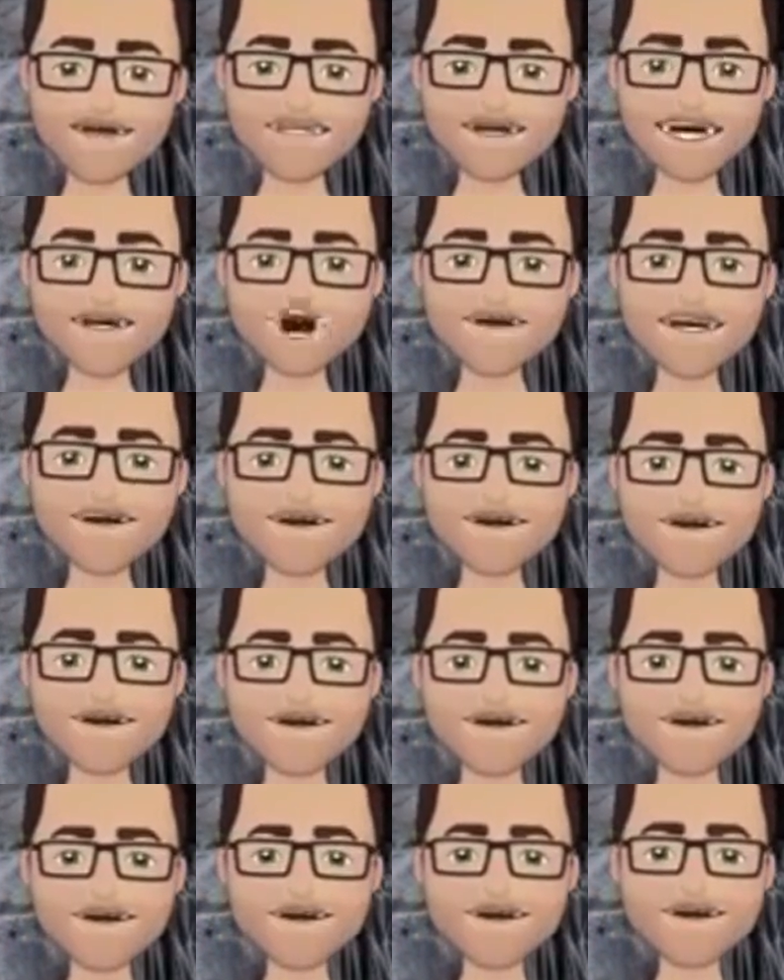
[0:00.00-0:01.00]
So
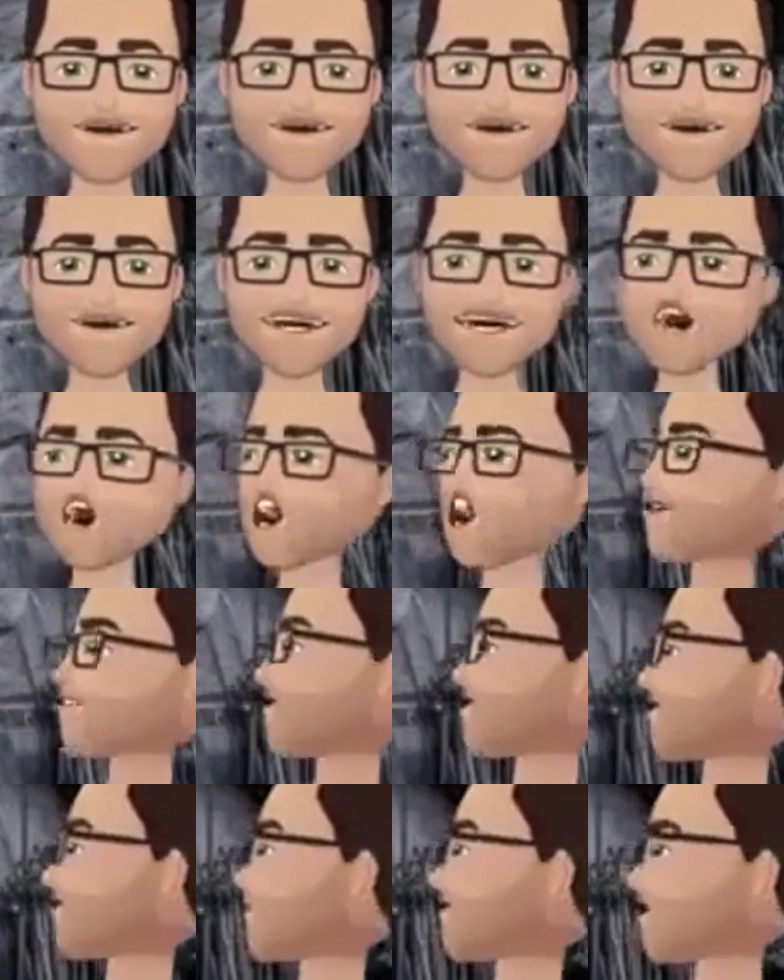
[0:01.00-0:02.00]
for now, it's
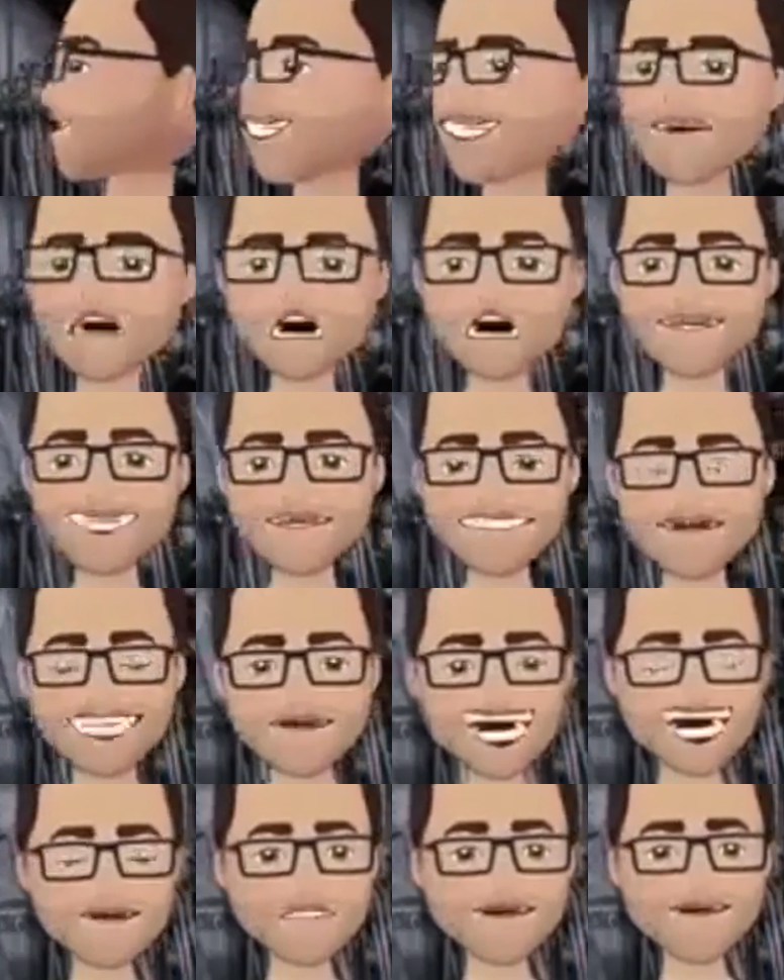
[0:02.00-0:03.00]
goodbye from this Slate
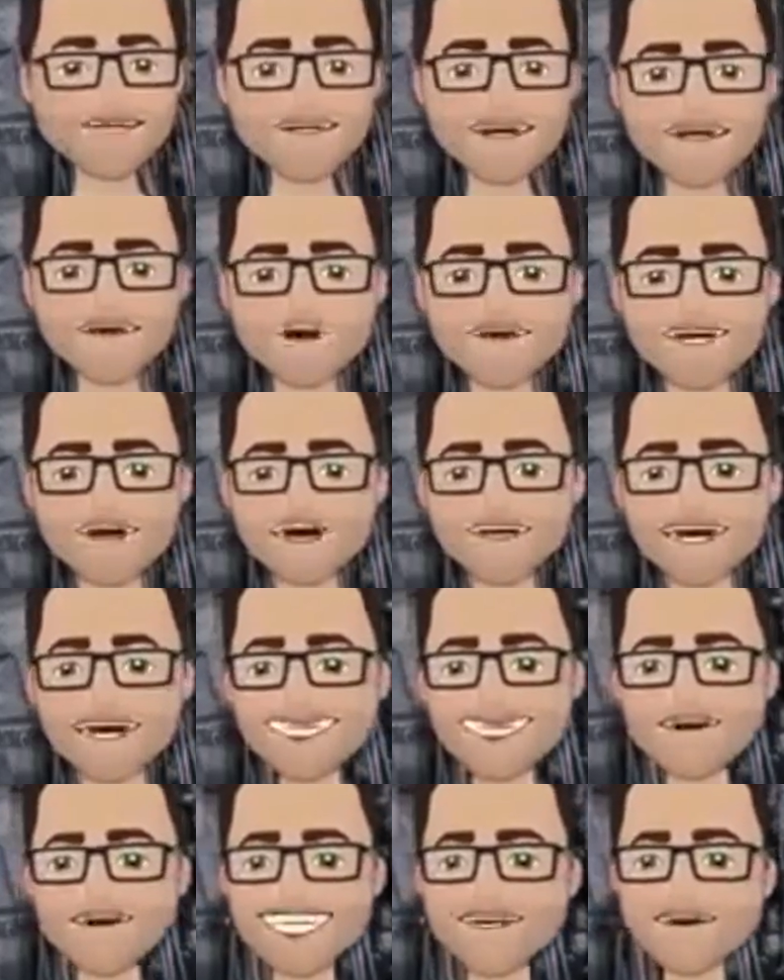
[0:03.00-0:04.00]
Museum, where I'm spending some
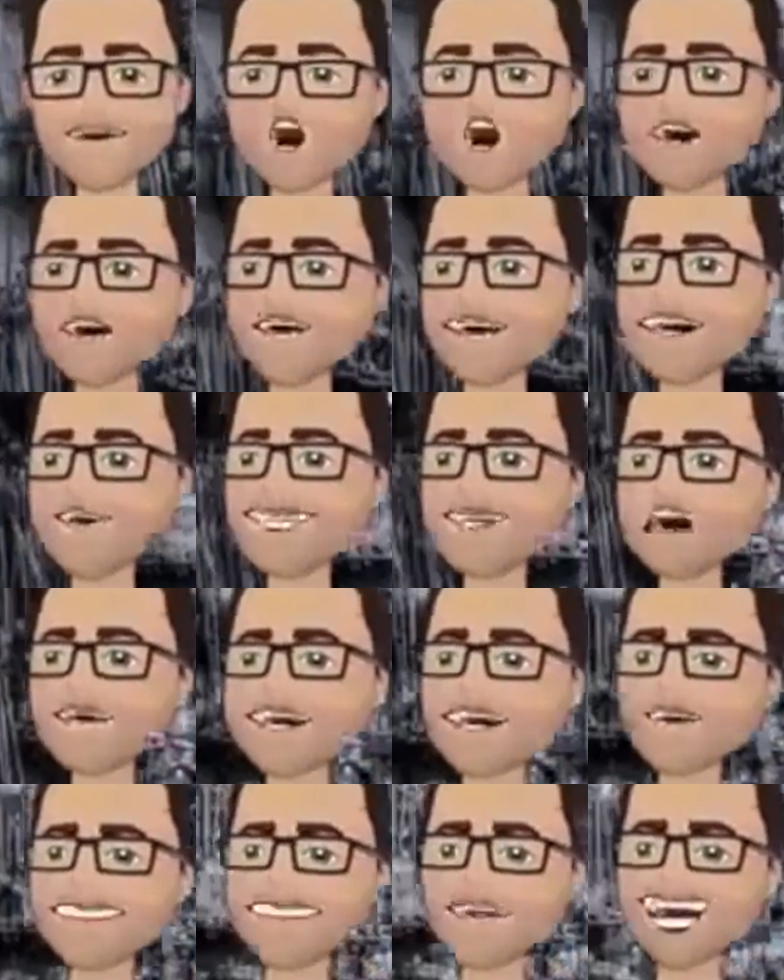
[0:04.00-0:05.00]
time with the
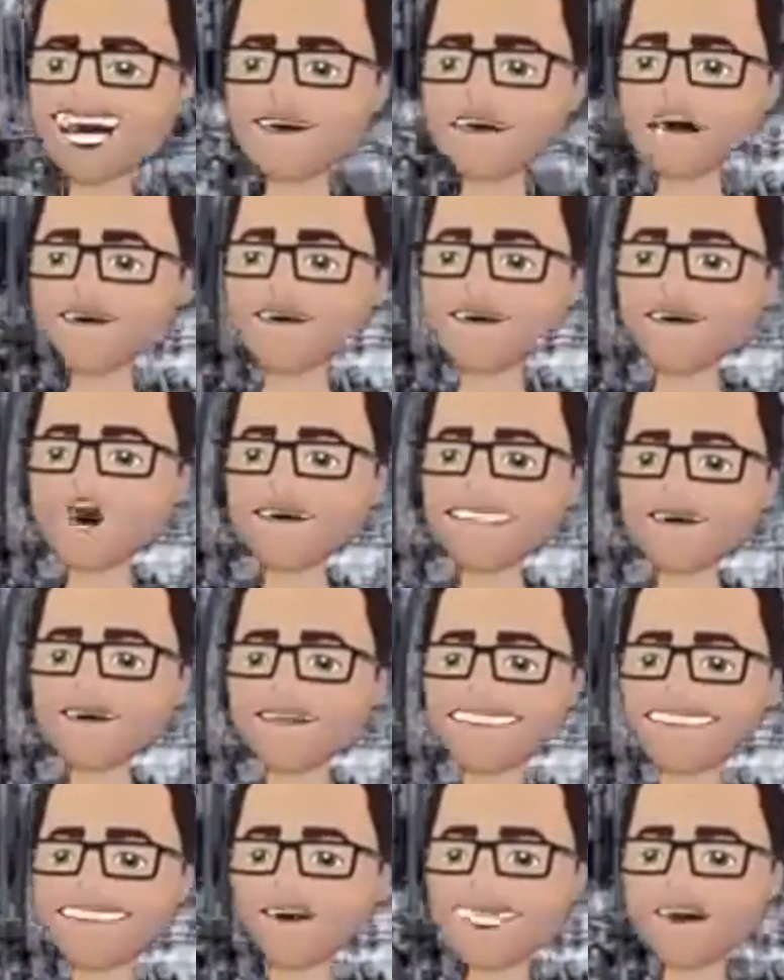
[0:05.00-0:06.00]
machinery of the
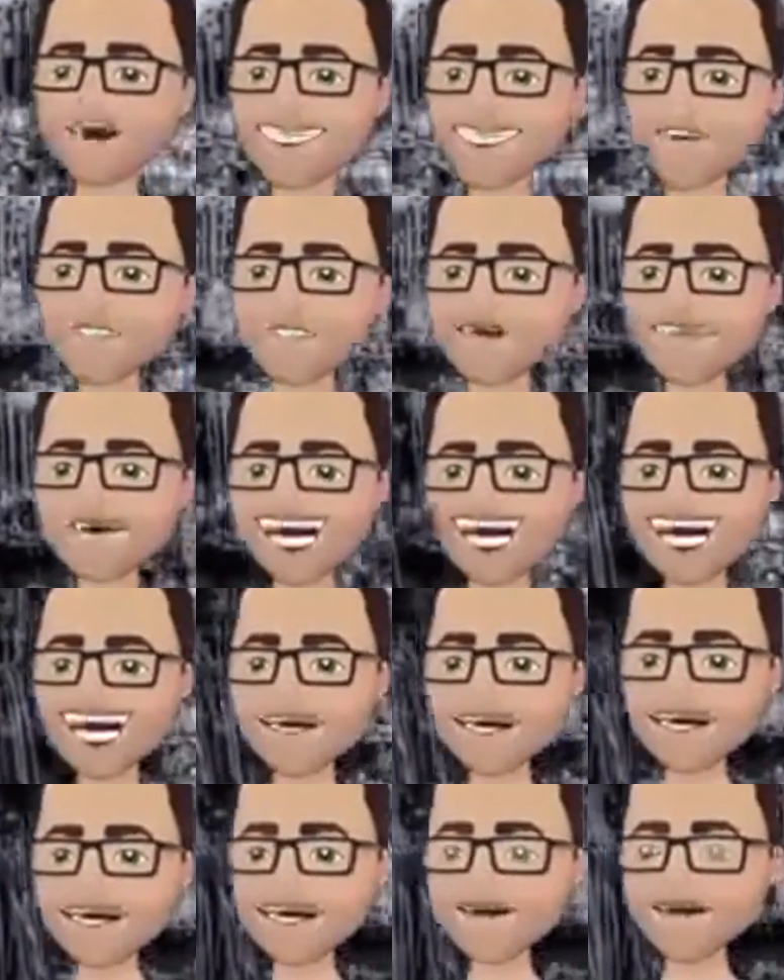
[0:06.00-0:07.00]
past, but
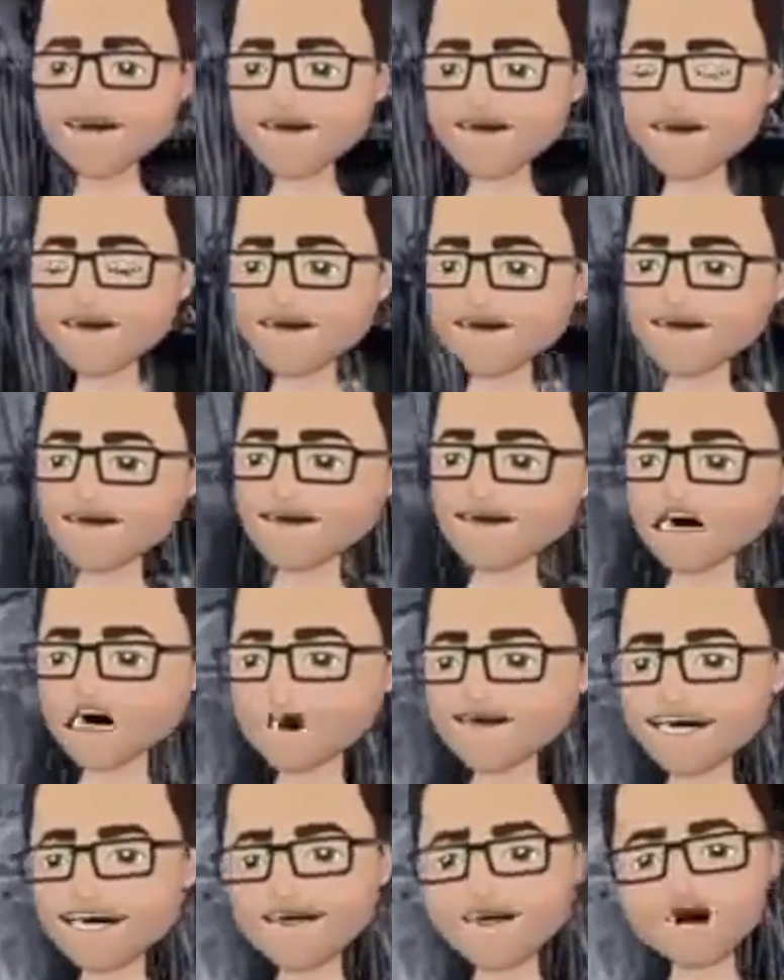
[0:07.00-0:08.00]
also maybe looking at some
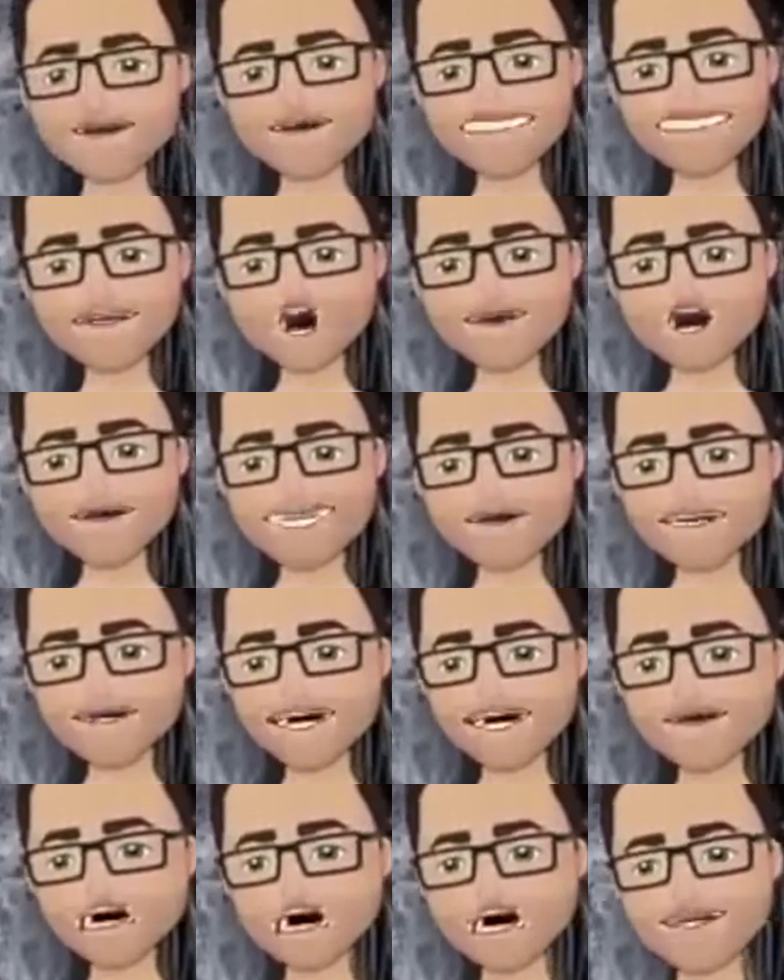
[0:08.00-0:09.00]
of the machinery of the
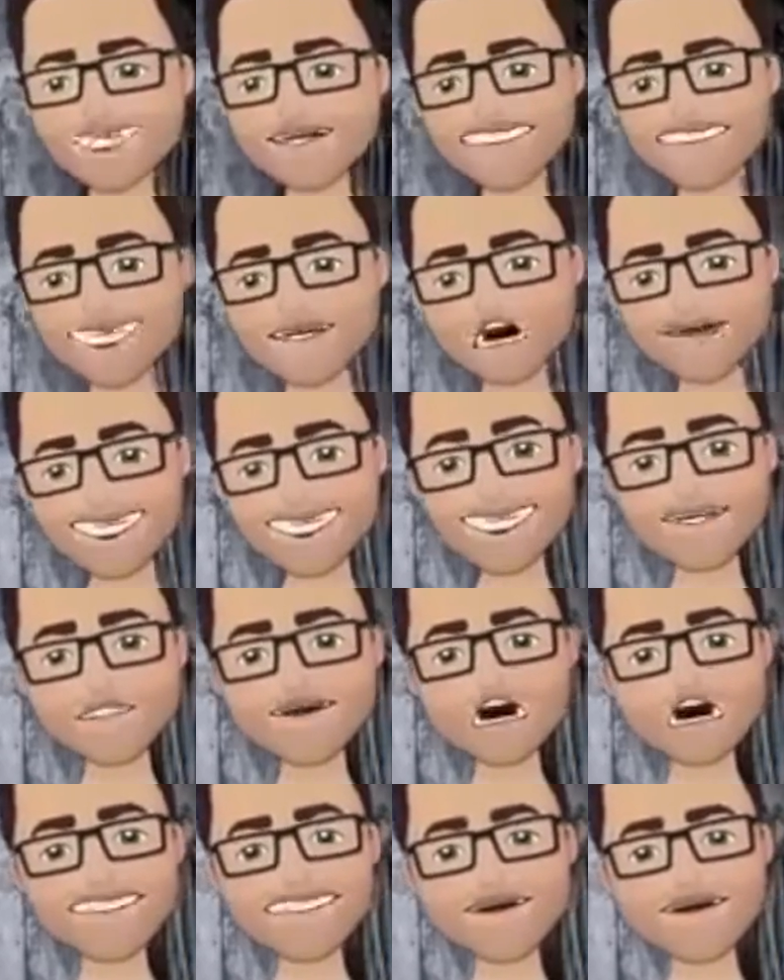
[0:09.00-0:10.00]
future.
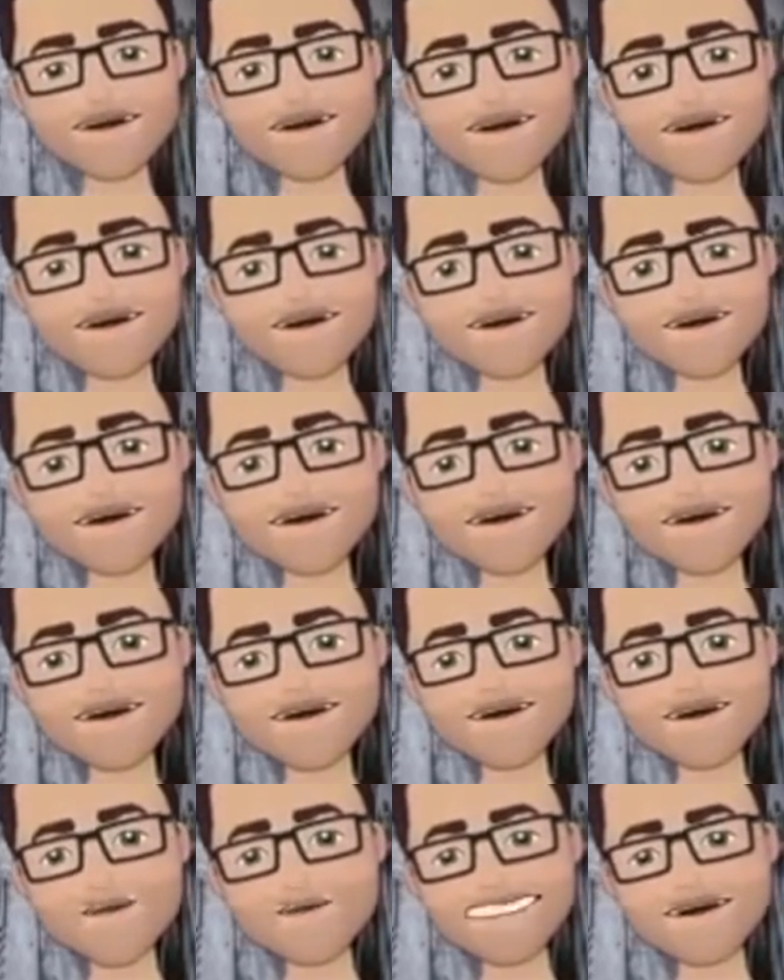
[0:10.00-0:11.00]
So until next
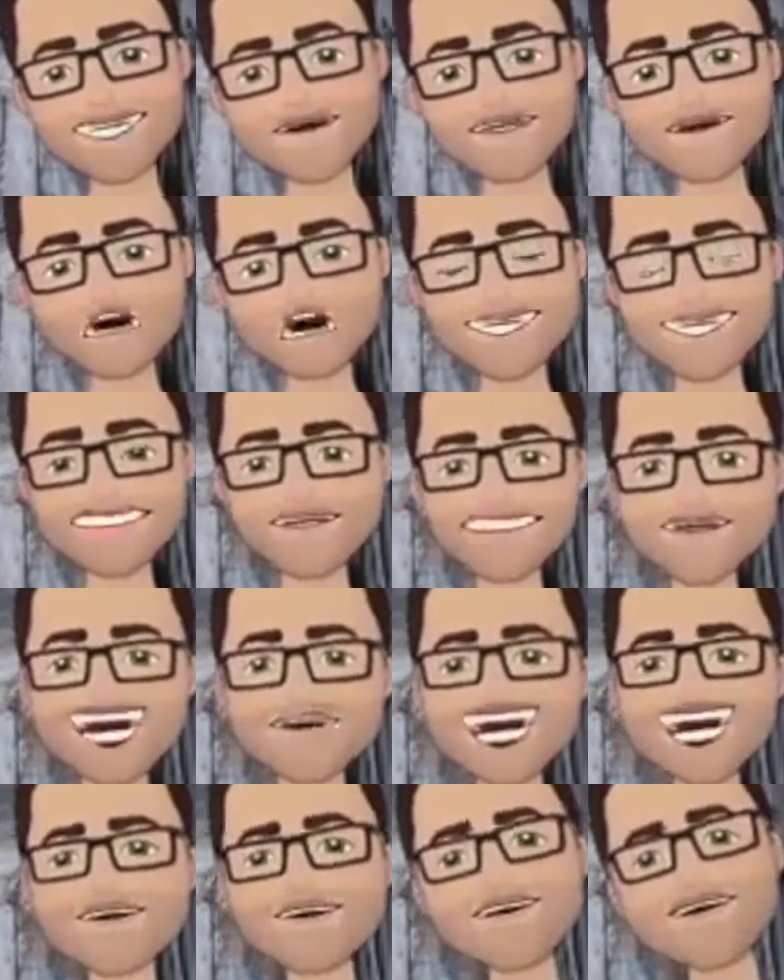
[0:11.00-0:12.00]
time,
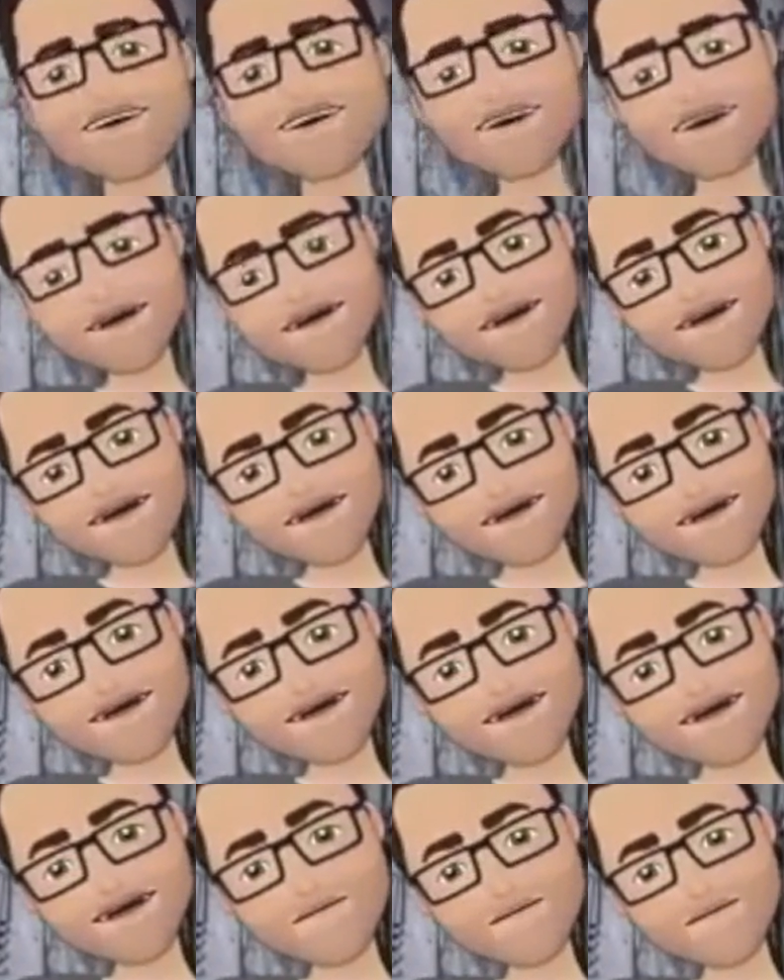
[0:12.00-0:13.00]
take care out
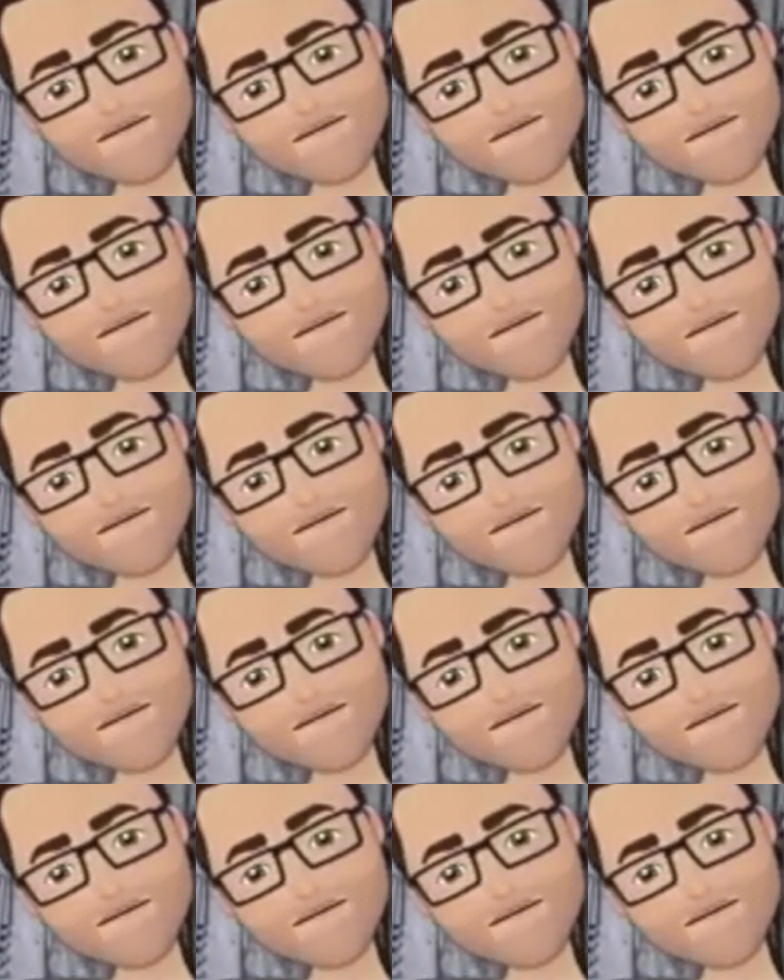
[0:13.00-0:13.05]
there.